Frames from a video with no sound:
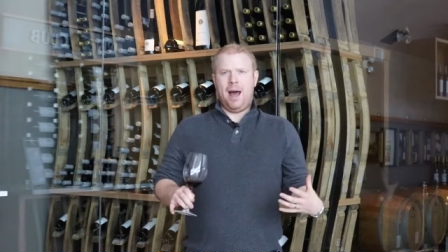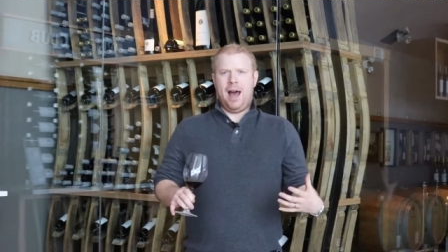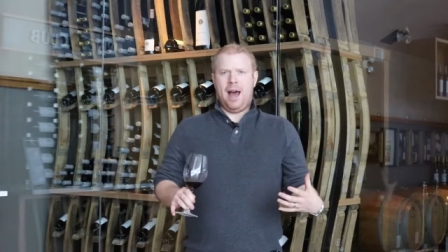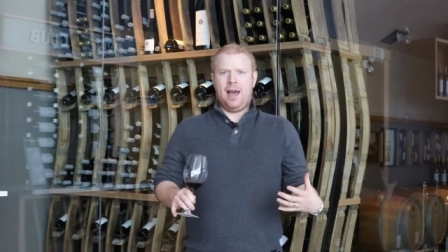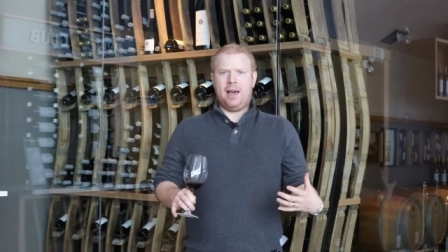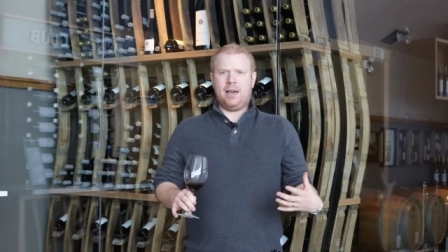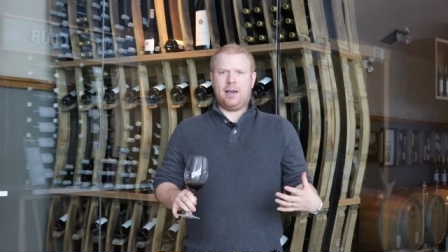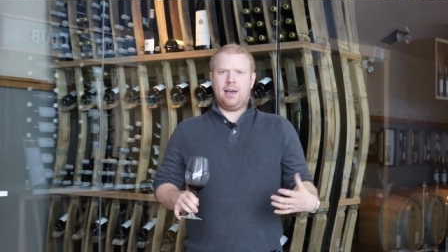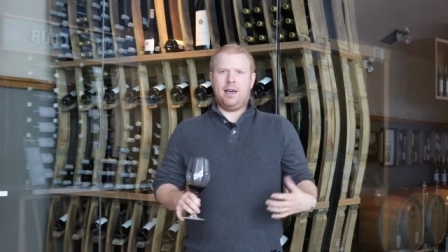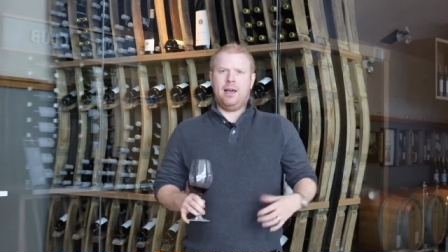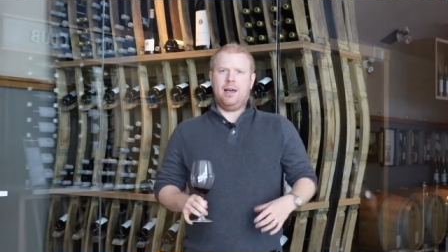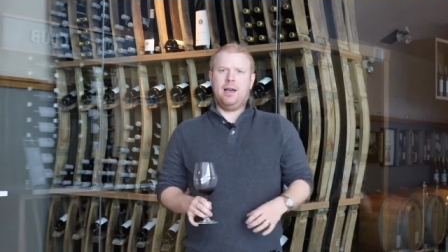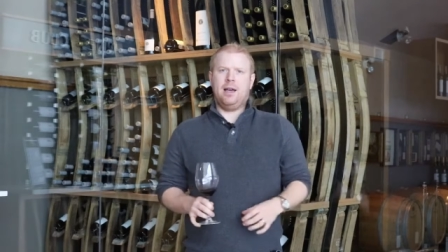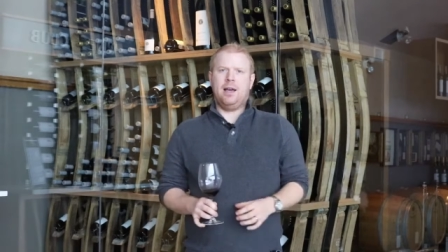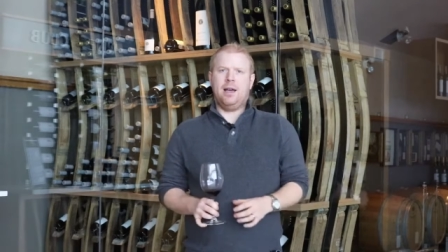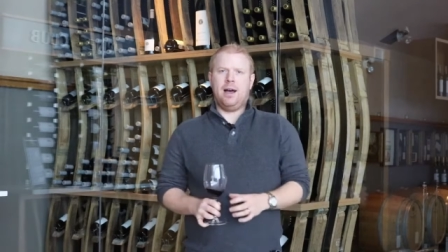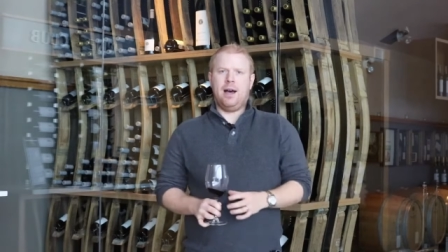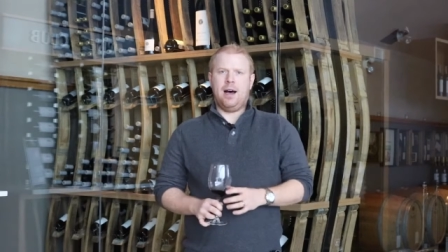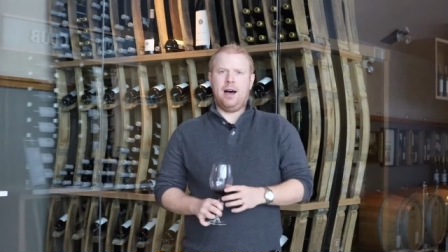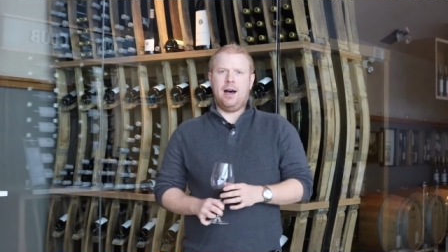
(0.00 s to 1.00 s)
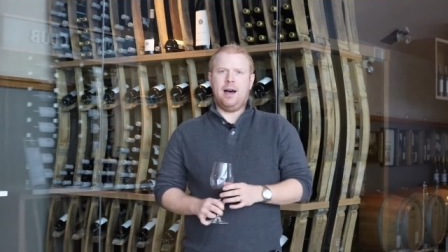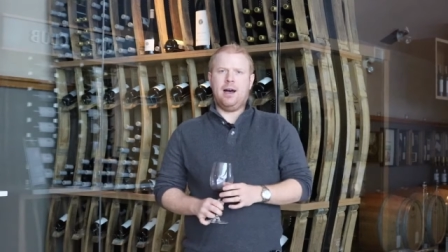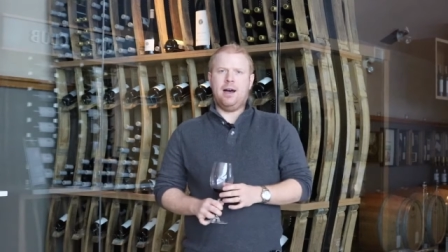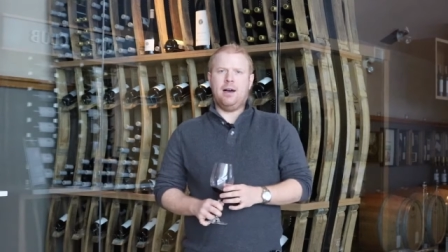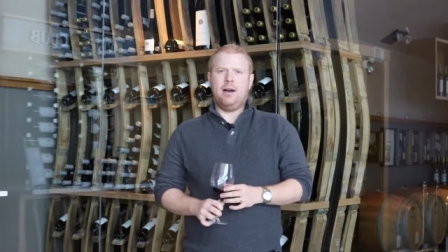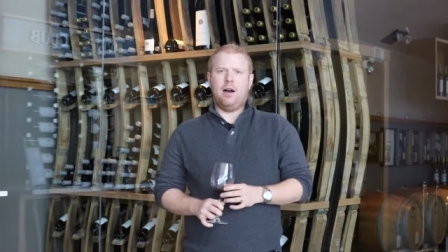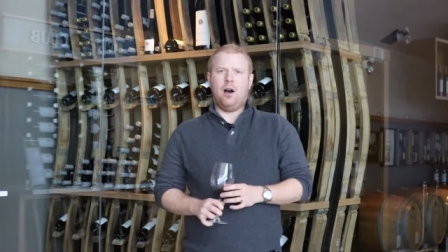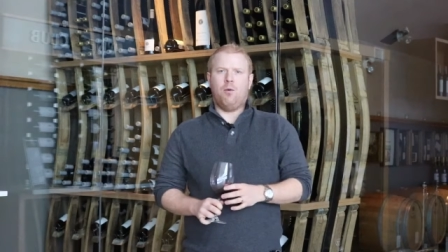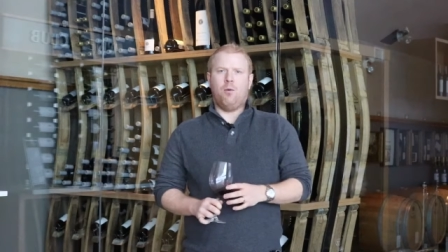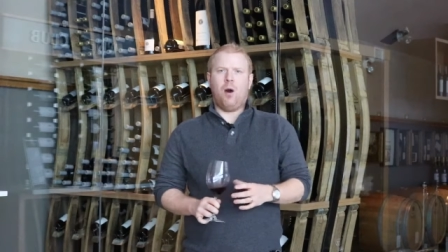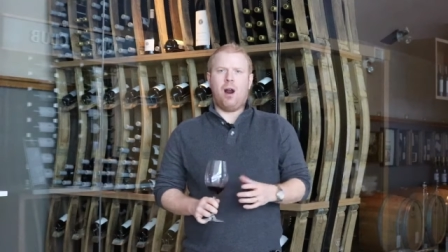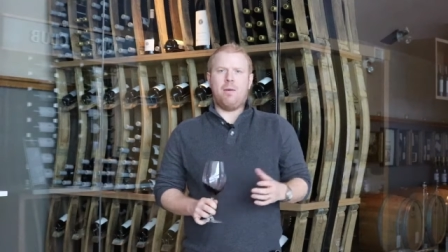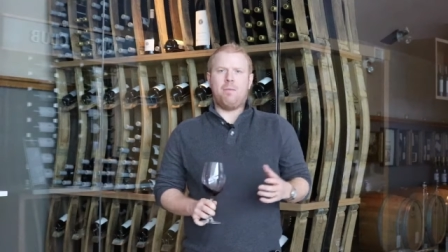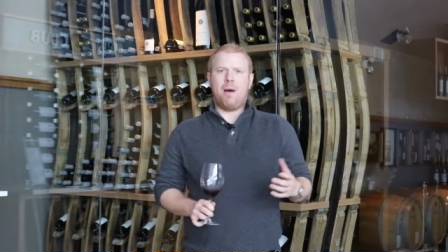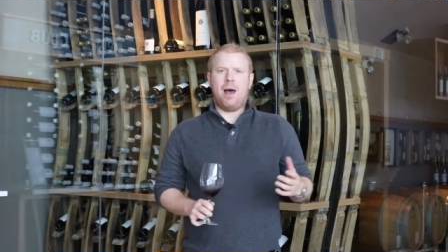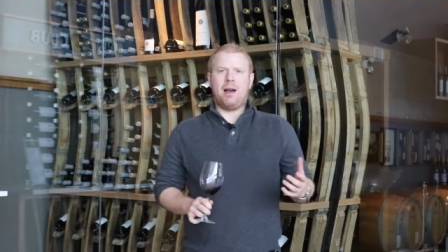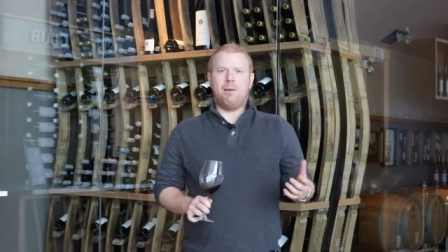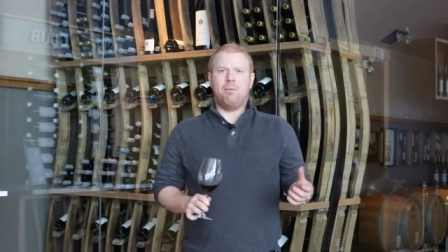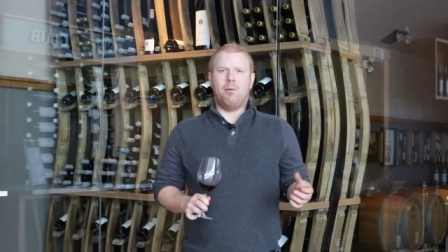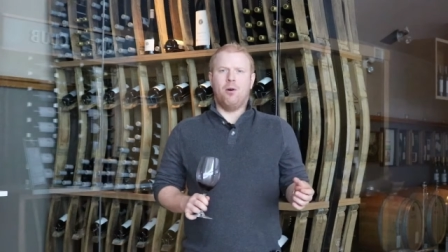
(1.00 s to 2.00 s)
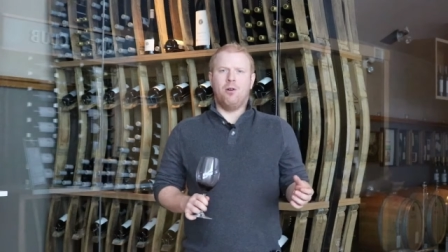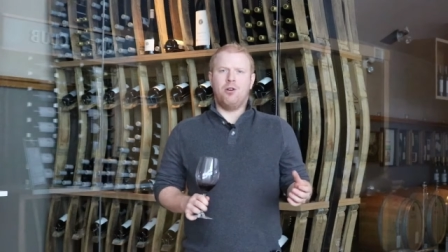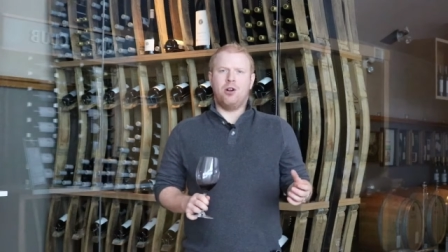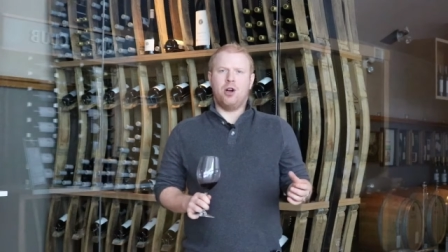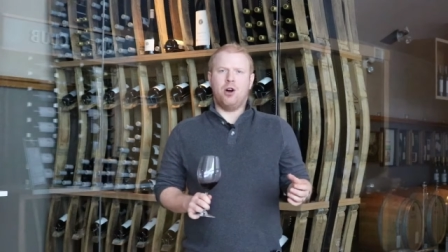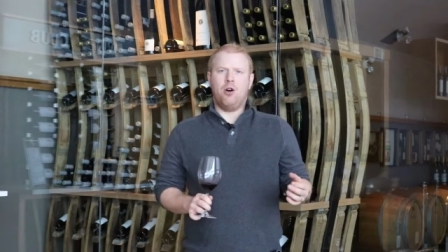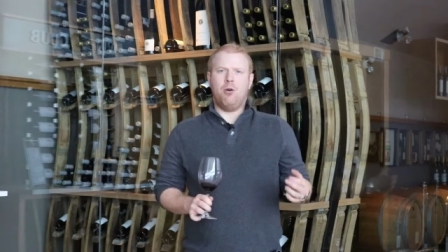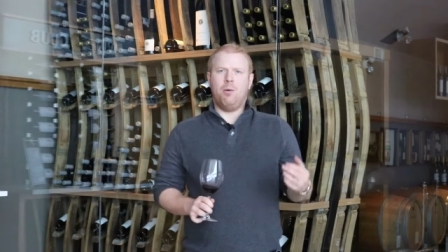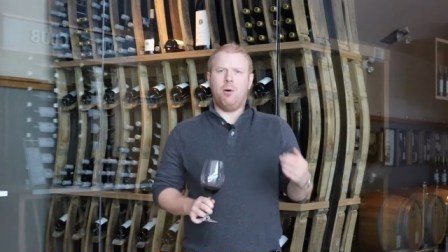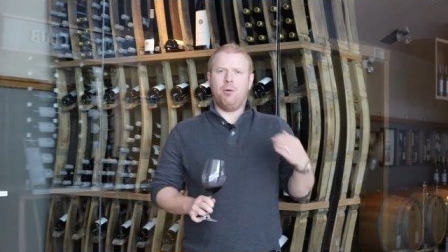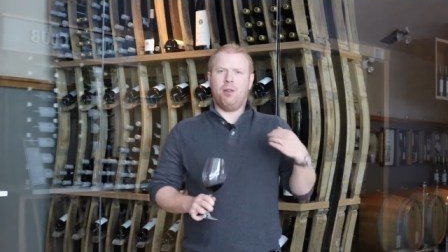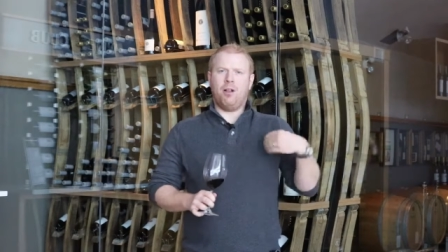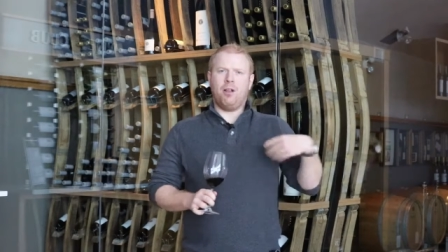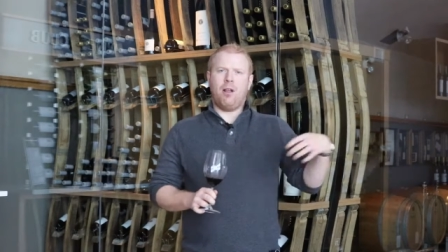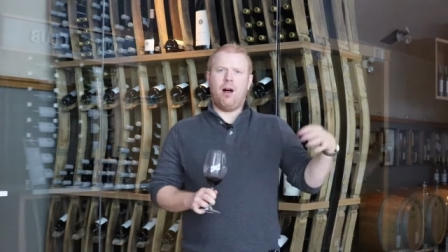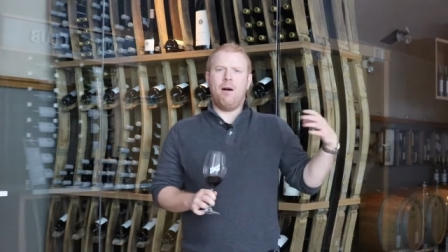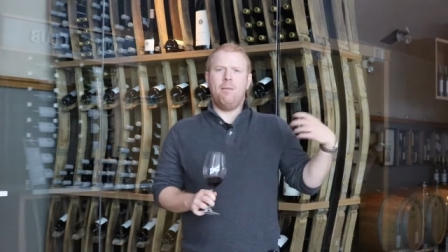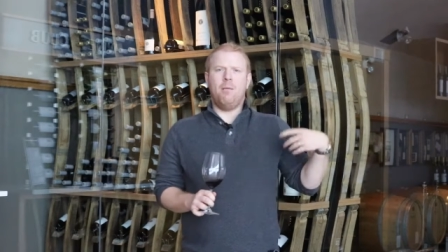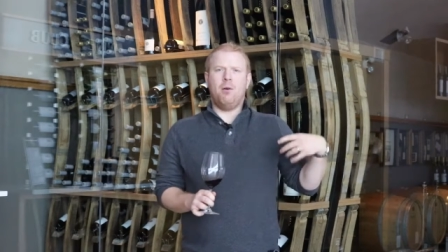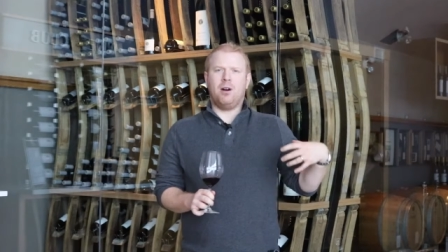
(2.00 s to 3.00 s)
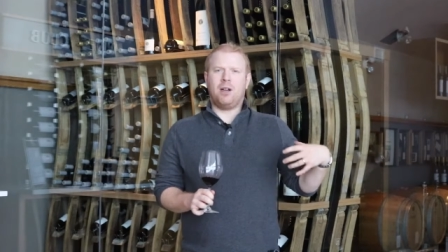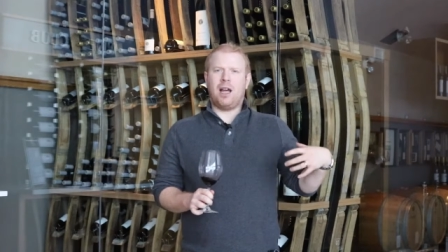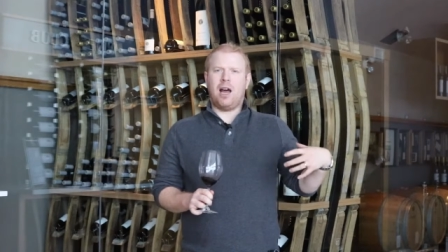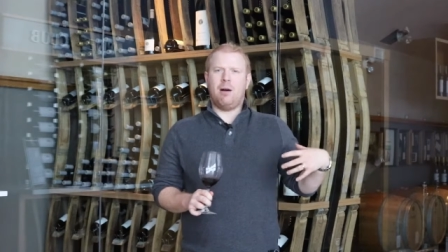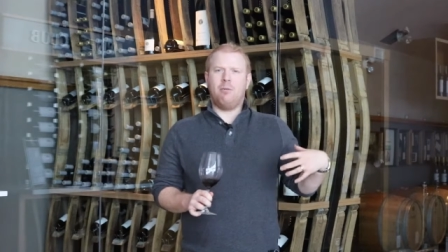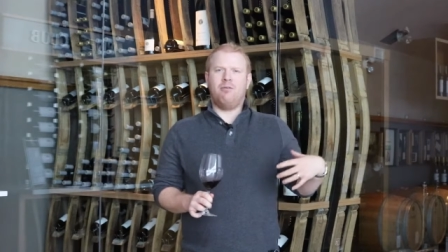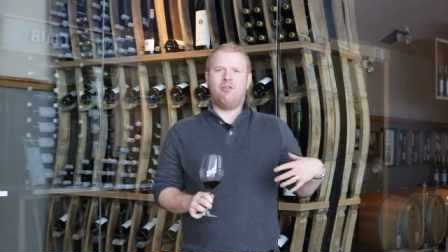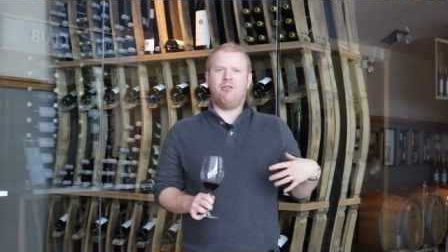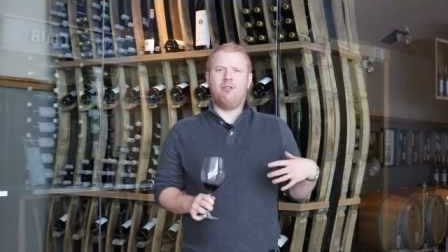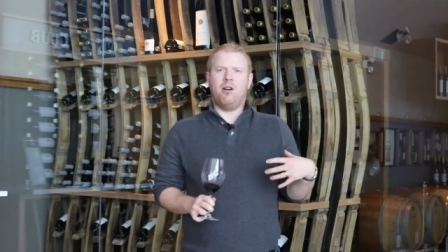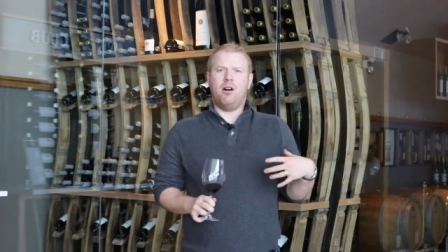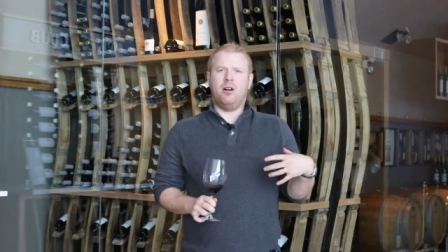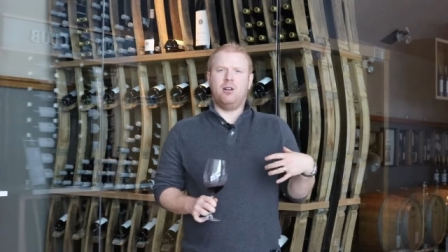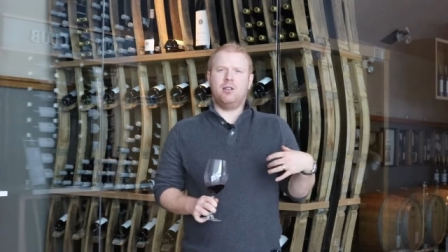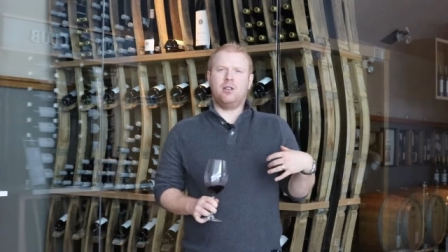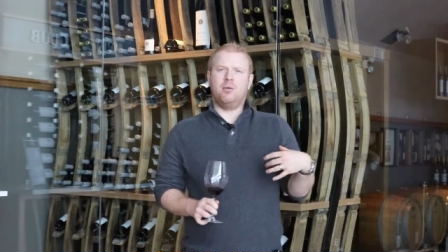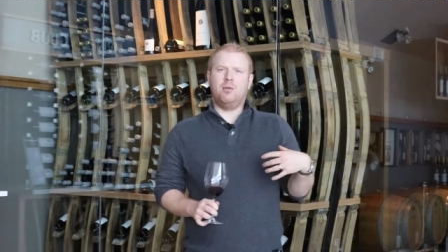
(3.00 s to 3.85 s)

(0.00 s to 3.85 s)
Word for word: bank, uh, a right bank Bordeaux, but with a lot more Cab Franc.